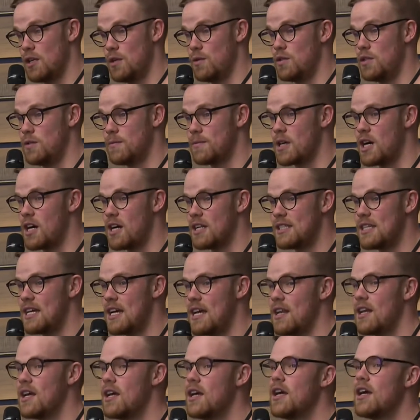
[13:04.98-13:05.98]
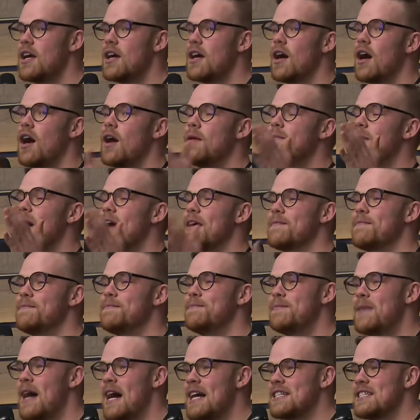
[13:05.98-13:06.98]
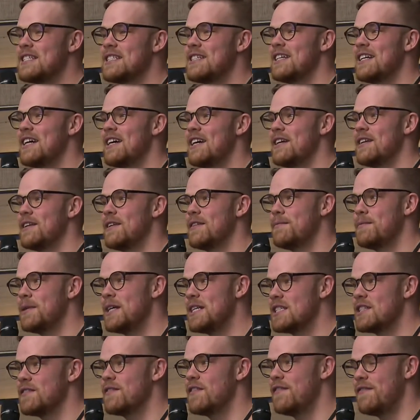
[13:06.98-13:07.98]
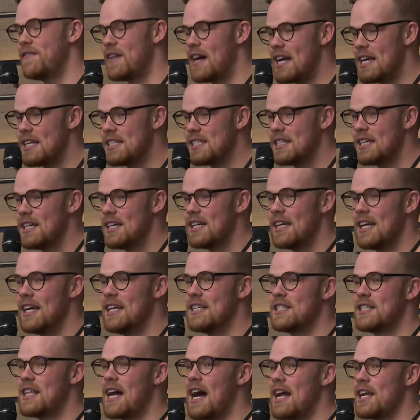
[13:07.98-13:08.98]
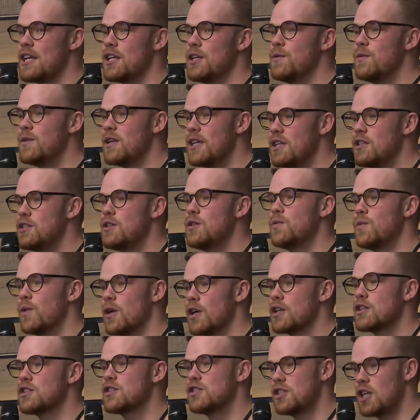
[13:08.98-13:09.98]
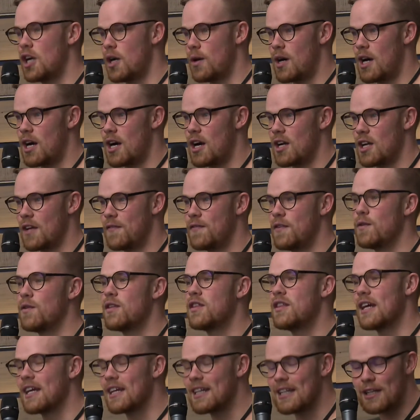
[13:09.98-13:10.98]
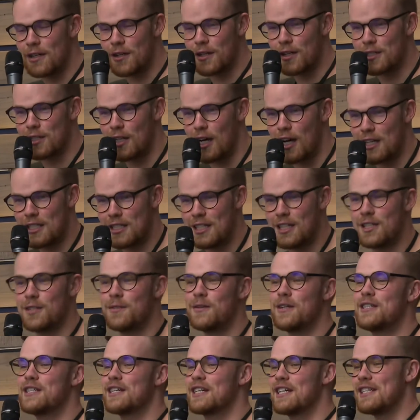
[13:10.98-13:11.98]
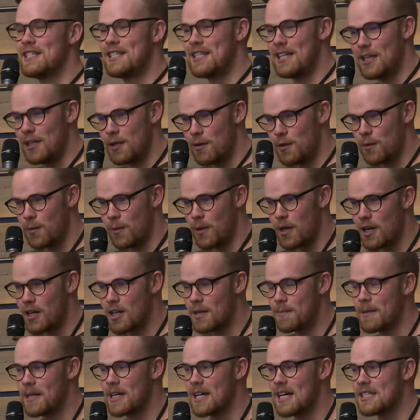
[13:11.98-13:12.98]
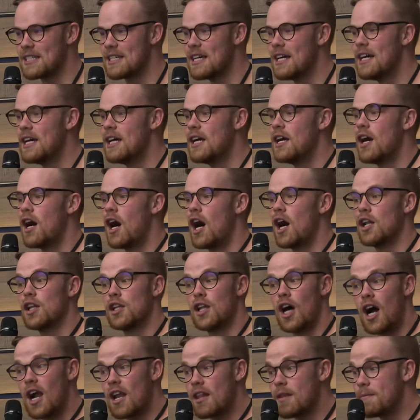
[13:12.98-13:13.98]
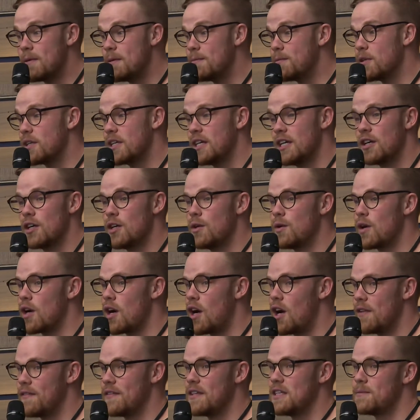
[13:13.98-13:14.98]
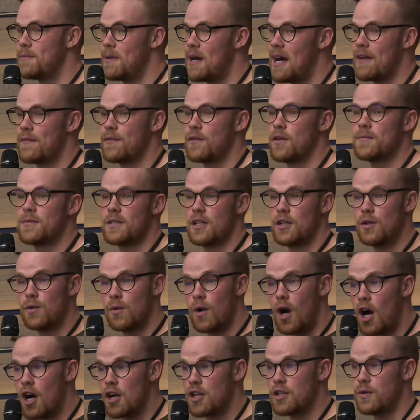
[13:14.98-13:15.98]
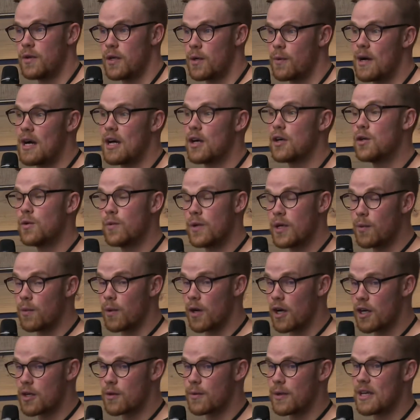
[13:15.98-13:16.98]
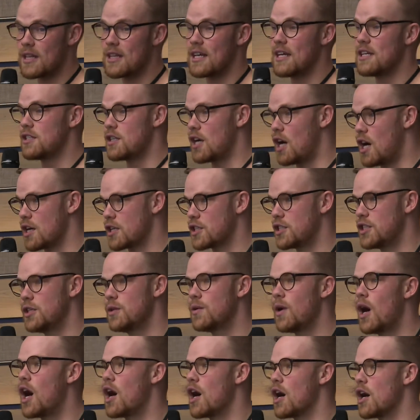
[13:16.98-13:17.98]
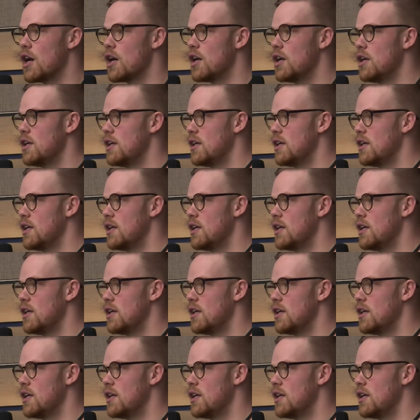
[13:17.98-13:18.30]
YouTube content, my best piece of advice is that you need to work so hard. If you think that you're exhausted, you need to continue to work because a lot of the people here who are on these platforms and who are doing well, who we work with and talk to, are,